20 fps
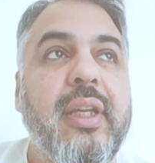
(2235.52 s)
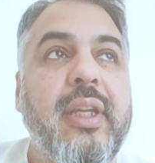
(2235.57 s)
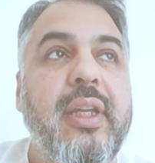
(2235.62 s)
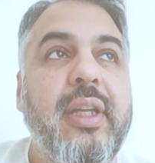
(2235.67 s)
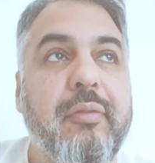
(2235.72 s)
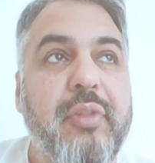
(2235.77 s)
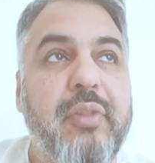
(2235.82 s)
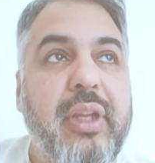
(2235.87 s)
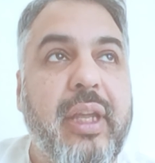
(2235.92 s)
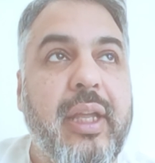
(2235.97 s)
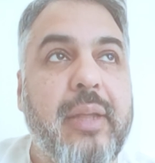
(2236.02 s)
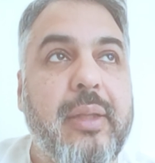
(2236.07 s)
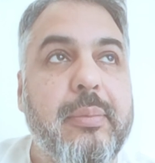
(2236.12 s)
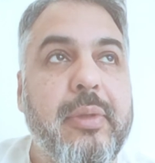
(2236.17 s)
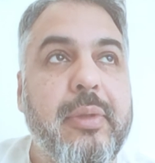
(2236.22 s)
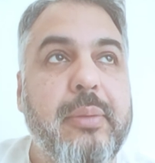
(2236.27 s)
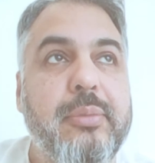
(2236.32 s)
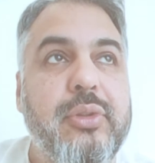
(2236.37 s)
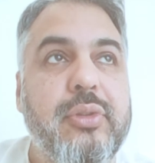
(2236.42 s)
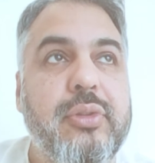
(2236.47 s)
And we helped
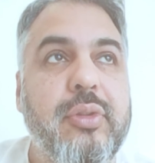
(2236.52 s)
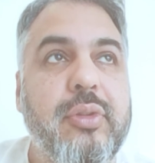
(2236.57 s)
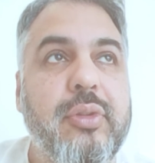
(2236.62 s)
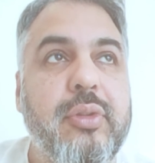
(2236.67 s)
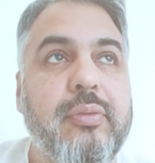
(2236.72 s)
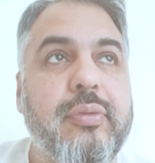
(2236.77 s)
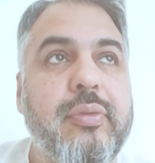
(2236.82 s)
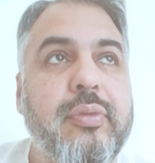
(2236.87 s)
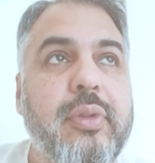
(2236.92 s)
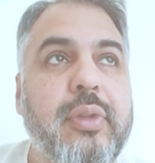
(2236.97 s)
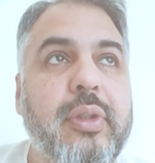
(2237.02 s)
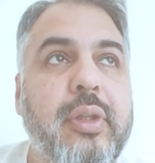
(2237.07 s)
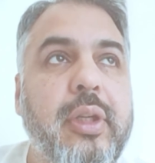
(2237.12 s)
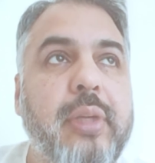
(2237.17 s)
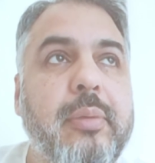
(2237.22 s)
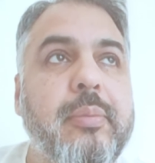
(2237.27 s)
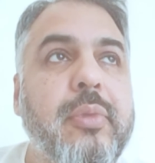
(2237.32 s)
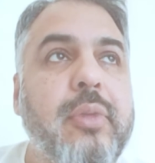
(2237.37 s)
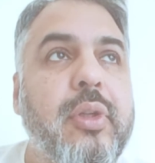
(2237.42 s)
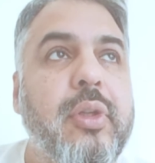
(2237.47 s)
them sort
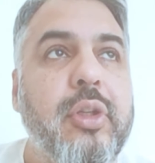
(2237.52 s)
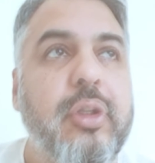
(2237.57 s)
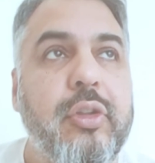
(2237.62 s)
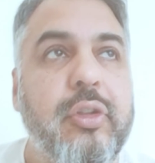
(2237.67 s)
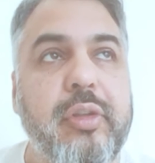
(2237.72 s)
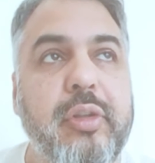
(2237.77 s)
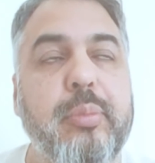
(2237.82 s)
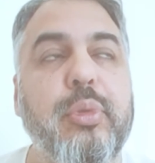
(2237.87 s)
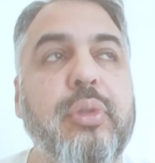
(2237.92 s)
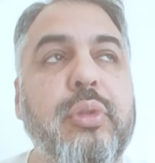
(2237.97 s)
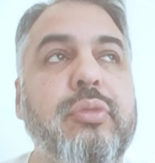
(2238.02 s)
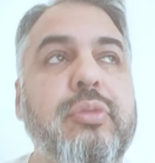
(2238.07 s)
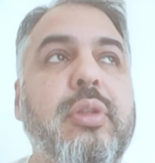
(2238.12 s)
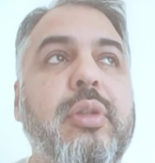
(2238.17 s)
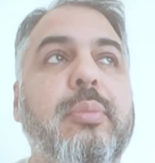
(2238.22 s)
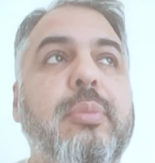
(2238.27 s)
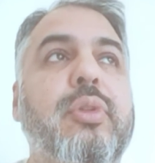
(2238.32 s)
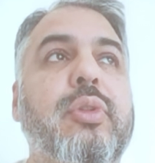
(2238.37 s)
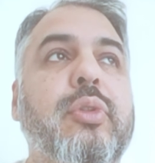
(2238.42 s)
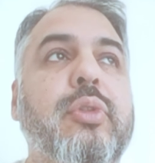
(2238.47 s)
of remove
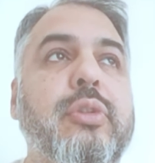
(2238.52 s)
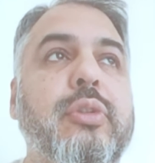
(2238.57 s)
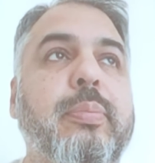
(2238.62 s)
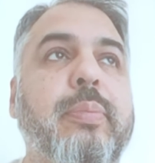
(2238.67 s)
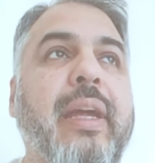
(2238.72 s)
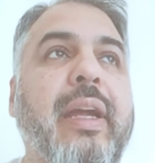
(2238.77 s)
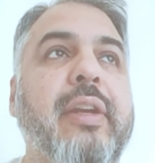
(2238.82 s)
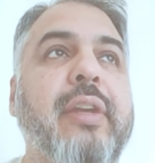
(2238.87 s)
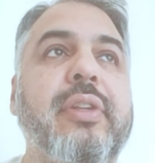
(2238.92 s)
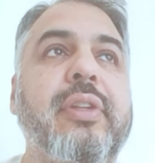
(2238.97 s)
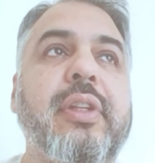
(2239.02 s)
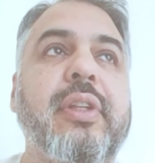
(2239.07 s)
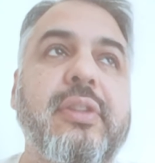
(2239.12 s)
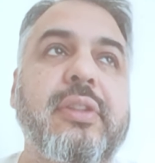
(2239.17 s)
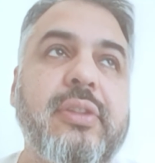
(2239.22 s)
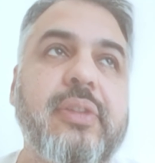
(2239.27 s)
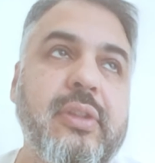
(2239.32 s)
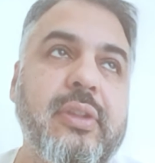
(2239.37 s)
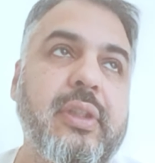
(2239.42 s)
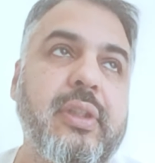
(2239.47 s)
some of those
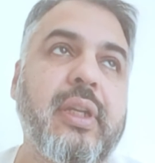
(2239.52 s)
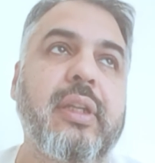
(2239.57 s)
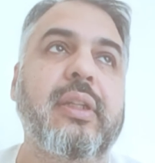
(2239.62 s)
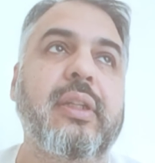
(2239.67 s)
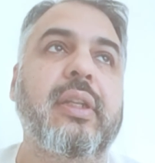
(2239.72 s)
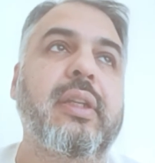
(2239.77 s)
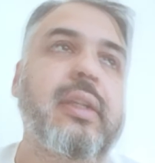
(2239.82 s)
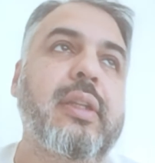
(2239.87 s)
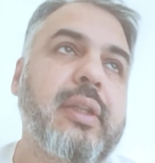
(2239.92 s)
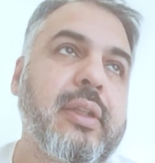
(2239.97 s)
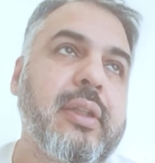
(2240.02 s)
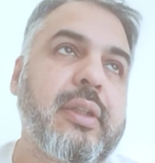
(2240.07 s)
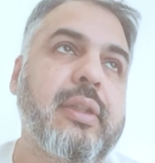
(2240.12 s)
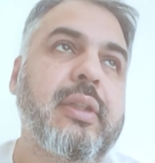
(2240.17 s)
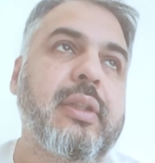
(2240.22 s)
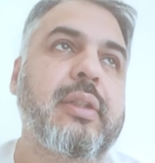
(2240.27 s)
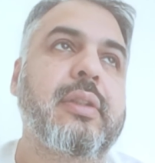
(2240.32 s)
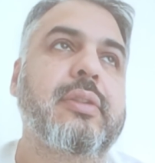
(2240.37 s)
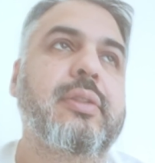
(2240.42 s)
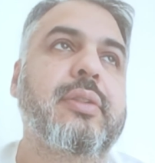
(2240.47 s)
barriers and
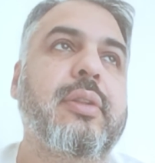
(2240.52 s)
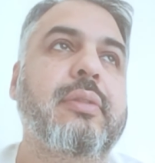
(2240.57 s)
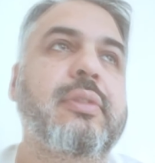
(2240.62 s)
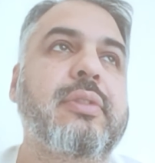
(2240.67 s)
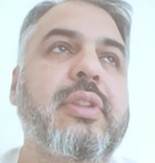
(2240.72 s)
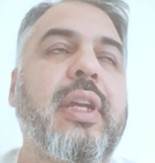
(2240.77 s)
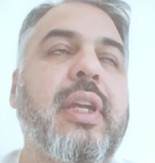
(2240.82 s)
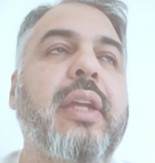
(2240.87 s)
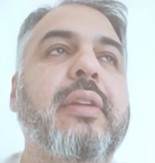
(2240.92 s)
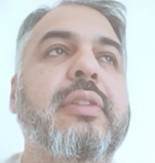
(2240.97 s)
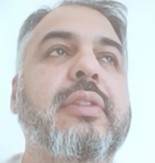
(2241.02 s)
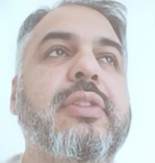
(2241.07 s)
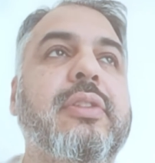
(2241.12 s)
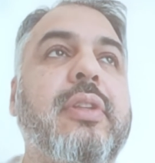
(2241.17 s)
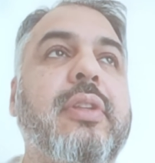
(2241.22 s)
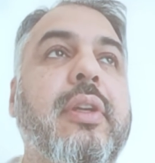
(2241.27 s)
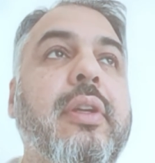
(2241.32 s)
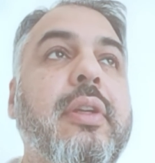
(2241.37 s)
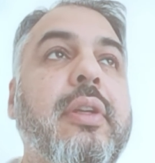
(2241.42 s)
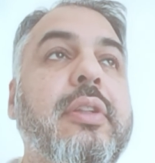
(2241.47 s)
sort of
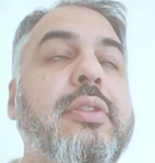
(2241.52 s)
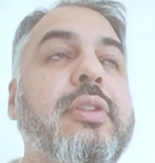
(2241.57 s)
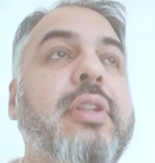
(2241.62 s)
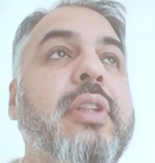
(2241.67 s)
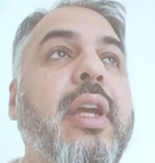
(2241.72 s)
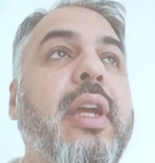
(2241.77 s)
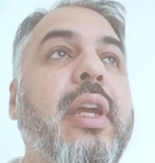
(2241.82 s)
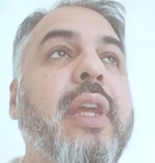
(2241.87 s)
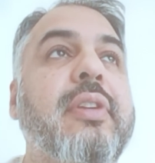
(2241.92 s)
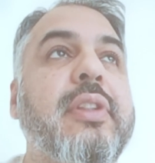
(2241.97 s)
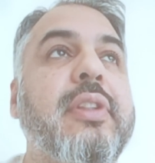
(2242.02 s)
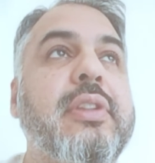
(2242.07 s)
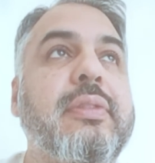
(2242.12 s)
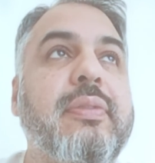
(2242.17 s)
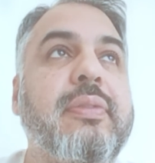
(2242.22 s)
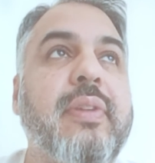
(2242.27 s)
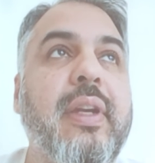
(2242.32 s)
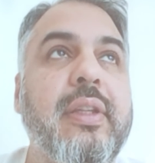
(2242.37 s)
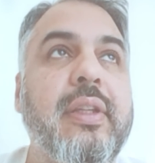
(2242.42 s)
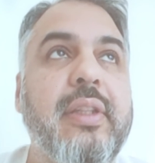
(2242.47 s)
started to
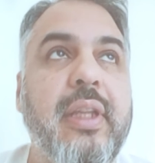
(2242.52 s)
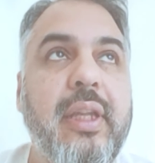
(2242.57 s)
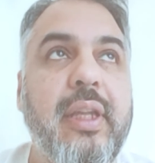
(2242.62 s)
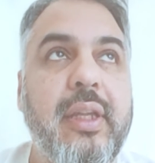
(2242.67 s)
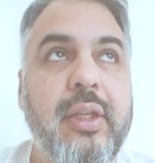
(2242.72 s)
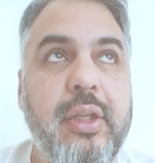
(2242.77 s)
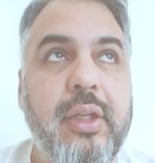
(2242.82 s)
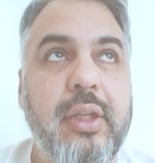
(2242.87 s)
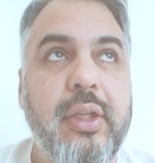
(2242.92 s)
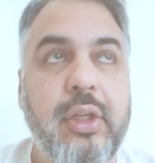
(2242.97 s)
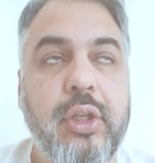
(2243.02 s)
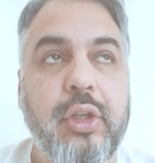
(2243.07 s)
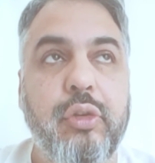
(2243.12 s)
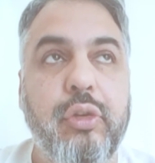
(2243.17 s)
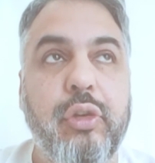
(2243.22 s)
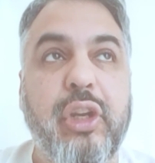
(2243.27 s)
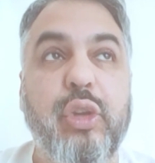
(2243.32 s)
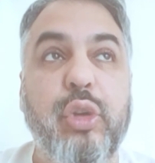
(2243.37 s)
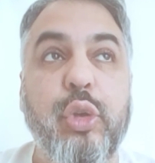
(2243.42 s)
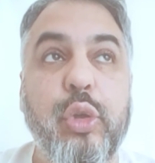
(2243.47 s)
diversify their
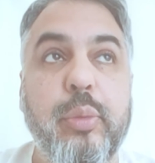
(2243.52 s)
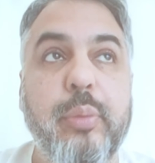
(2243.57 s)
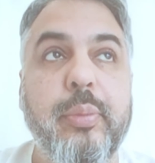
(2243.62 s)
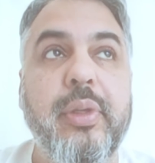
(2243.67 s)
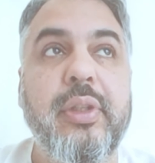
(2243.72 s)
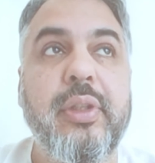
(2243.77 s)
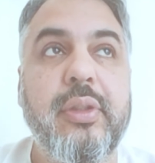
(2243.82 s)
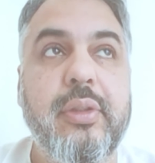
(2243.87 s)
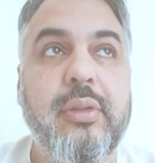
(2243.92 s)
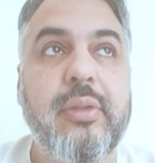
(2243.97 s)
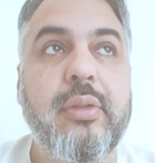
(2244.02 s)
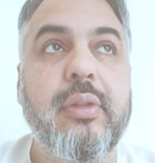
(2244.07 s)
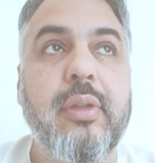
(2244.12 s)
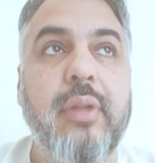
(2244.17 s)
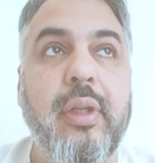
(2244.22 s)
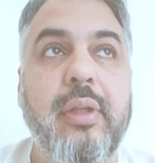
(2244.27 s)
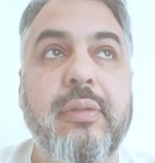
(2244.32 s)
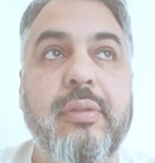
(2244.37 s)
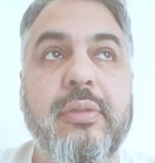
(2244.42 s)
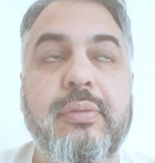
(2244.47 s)
recruitment.
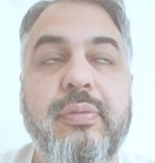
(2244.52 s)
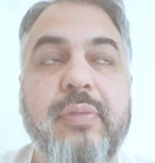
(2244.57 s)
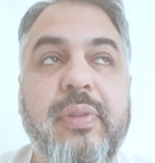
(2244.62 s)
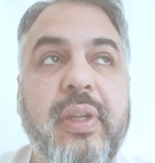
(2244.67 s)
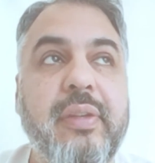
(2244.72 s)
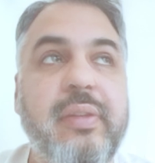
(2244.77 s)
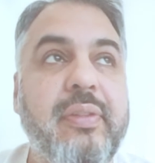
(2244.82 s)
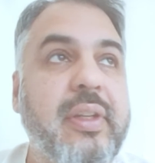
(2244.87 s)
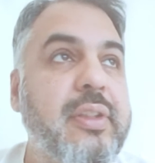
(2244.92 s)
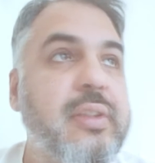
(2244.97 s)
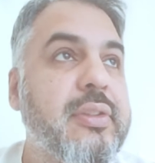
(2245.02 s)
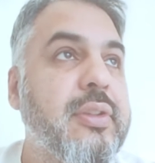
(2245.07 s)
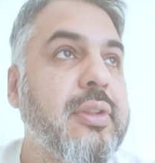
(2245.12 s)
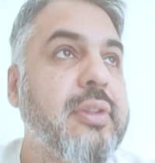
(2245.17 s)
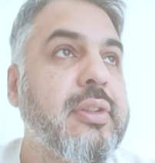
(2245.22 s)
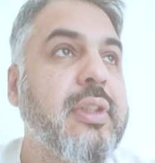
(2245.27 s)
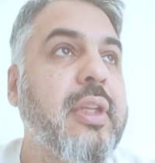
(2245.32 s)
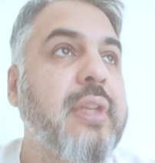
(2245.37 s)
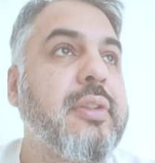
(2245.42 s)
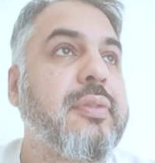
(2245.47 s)
And it was very, very
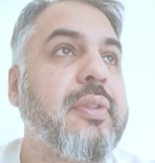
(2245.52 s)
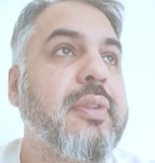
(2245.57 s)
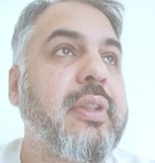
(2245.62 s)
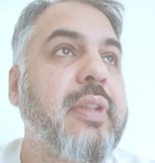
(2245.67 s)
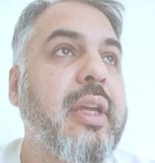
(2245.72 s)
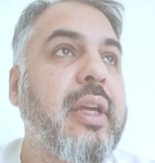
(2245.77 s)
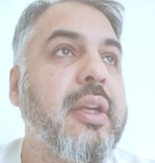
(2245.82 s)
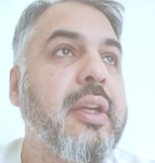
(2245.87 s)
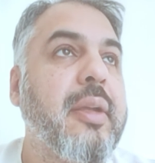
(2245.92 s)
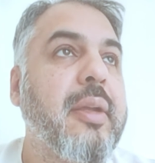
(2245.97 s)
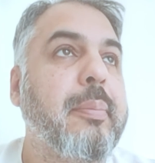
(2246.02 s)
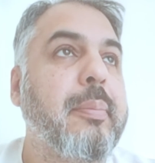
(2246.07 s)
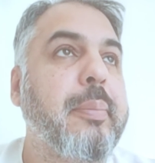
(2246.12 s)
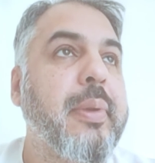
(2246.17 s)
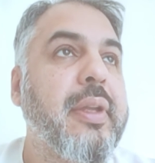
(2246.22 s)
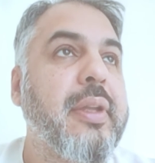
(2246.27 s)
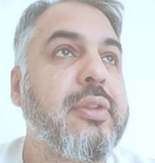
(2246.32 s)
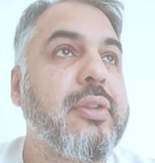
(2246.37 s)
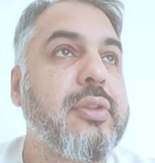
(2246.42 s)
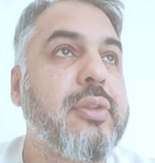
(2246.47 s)
successful, that
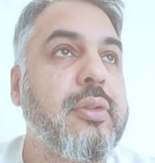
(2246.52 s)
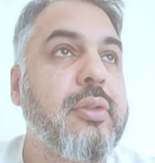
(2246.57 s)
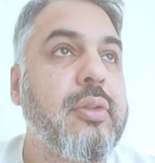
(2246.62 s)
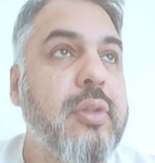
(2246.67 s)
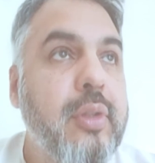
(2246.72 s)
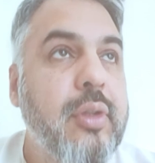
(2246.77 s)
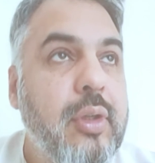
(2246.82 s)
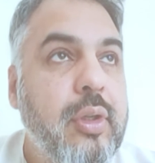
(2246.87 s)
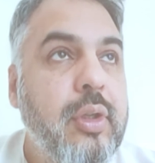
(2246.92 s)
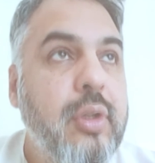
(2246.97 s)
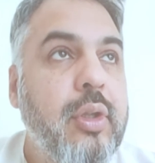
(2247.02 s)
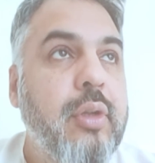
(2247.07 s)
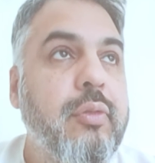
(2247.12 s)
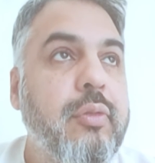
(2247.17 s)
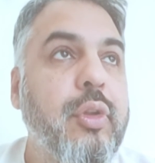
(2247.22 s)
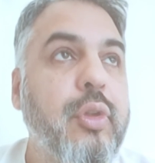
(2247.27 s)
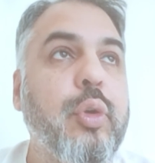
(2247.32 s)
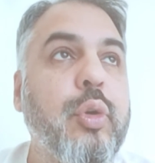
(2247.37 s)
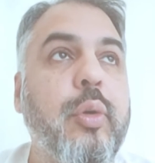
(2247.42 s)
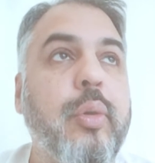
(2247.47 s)
campaign. So
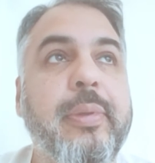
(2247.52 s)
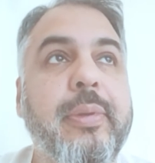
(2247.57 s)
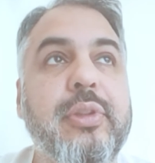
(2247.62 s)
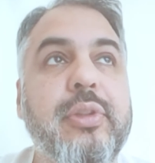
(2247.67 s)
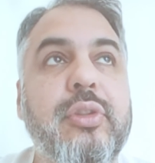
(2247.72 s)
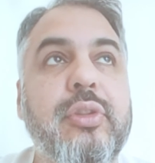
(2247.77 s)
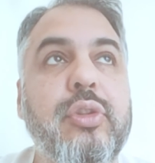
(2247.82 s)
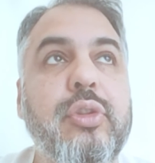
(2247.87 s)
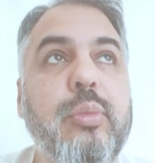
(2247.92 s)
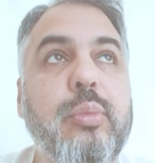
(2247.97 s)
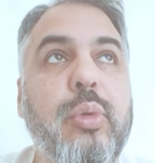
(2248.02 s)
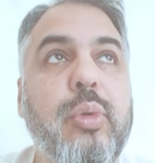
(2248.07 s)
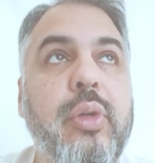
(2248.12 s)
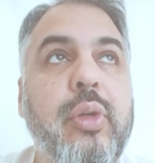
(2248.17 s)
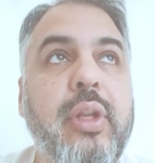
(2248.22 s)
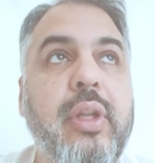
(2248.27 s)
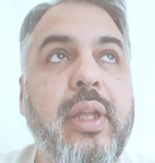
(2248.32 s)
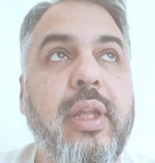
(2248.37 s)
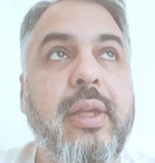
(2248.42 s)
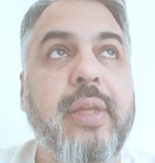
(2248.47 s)
we're hoping to do more
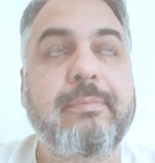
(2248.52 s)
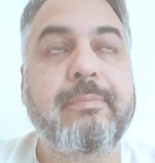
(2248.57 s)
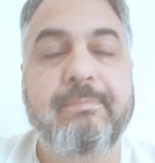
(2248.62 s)
of that.